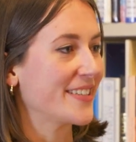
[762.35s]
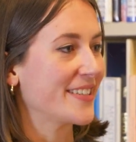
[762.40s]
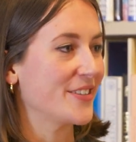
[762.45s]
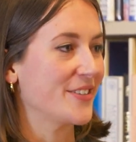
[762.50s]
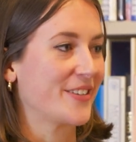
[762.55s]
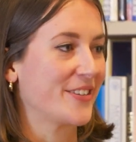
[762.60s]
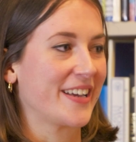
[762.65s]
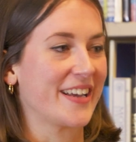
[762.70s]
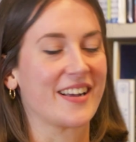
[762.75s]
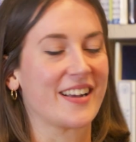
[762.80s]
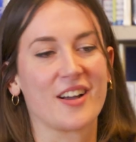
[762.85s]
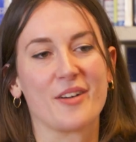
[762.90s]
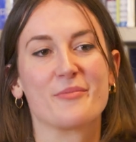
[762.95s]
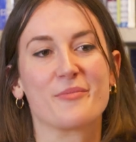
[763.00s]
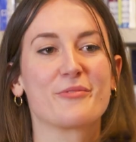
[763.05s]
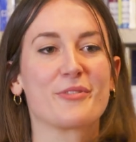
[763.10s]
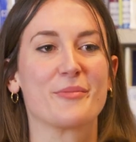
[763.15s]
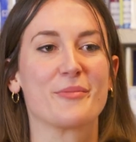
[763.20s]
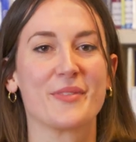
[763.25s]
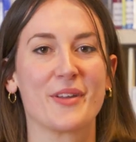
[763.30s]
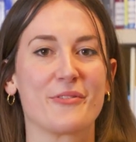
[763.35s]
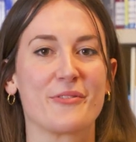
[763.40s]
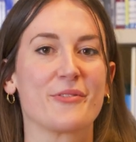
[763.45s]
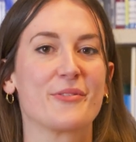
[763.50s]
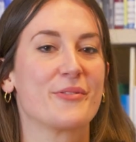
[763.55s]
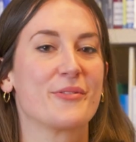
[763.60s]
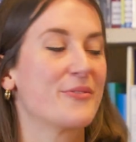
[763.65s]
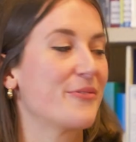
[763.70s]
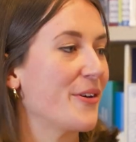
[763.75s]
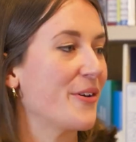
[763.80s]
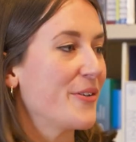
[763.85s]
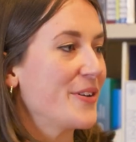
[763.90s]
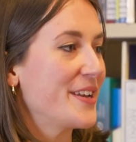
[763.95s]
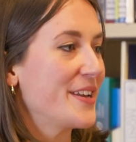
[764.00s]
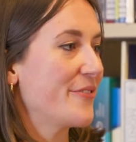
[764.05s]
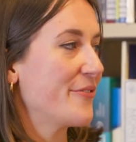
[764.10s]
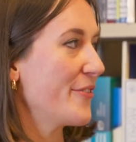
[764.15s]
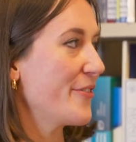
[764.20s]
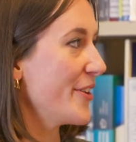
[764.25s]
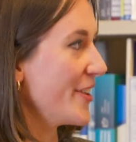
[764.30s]
and you can come from different, very
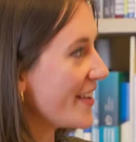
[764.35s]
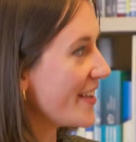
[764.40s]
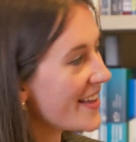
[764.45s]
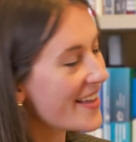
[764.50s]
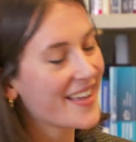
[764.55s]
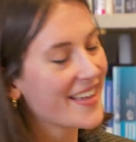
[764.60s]
different,